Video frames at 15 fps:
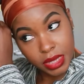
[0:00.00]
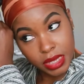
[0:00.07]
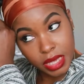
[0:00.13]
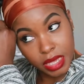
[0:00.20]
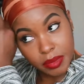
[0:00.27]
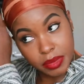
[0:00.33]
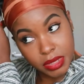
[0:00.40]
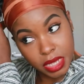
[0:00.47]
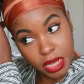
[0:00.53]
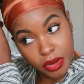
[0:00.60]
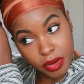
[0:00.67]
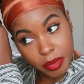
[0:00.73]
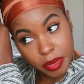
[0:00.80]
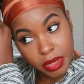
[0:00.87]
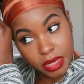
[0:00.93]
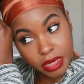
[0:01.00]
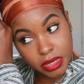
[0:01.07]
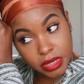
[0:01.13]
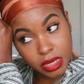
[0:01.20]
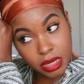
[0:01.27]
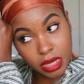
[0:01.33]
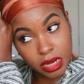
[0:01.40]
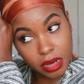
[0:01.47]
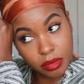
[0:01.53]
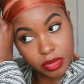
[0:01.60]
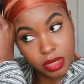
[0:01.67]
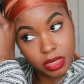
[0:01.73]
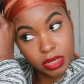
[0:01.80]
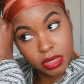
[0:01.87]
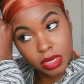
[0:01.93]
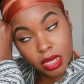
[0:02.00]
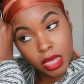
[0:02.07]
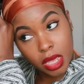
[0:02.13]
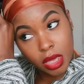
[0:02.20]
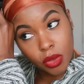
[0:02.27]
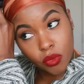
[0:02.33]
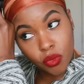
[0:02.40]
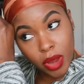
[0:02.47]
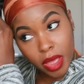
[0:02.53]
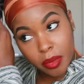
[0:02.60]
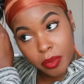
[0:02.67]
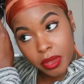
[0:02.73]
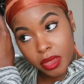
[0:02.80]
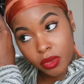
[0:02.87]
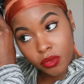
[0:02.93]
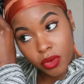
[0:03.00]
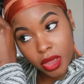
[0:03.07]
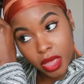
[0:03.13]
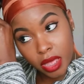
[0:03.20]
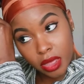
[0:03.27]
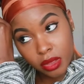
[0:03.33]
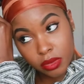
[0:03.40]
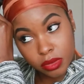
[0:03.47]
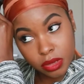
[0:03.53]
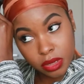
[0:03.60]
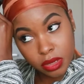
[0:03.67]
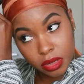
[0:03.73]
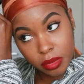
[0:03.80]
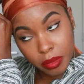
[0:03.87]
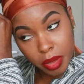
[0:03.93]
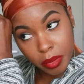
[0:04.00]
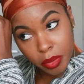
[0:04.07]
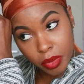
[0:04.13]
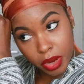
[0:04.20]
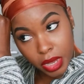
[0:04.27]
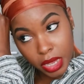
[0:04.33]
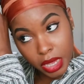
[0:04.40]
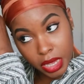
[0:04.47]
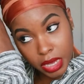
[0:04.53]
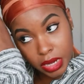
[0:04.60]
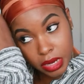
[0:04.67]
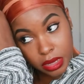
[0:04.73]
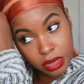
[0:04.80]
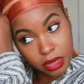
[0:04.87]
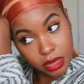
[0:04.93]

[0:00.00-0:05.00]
keeps the hair in place. And then I'm just wrapping around my braid